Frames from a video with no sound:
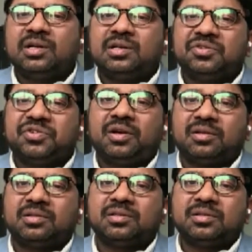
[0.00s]
get it
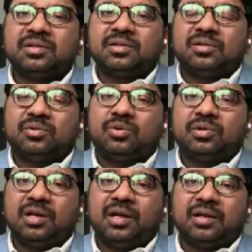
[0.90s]
checked. Don't
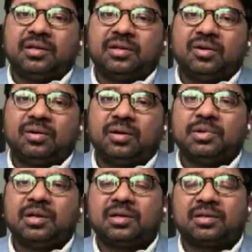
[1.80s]
delay it. I
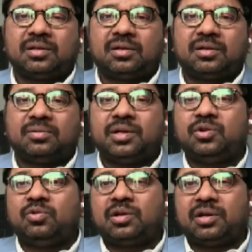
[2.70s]
mean, like then
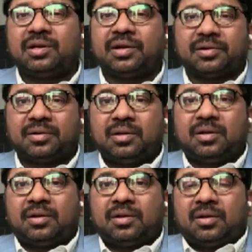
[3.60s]
you will regret.
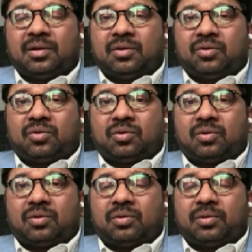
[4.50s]

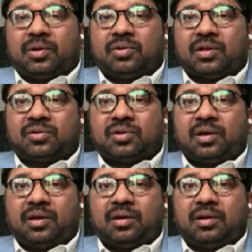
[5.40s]
So that's the
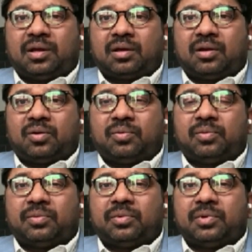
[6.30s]
key. Like
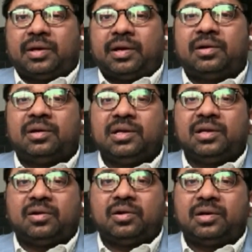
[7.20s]

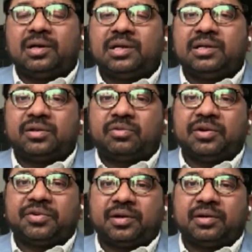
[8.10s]
early
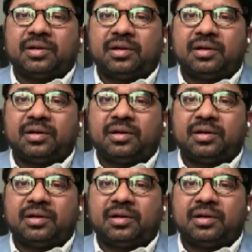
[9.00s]
intervention,